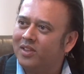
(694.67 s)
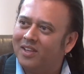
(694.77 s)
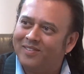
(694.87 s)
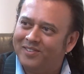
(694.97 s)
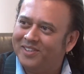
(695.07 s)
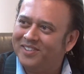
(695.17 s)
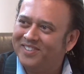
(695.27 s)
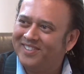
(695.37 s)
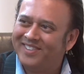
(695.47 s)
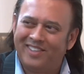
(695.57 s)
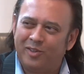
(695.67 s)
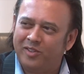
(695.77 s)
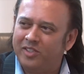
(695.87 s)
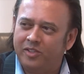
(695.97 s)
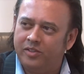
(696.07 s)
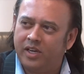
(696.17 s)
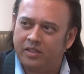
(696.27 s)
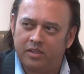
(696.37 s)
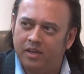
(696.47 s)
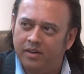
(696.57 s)
love is, then you're, you're not
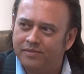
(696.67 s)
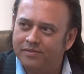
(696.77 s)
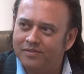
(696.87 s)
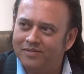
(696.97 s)
in love.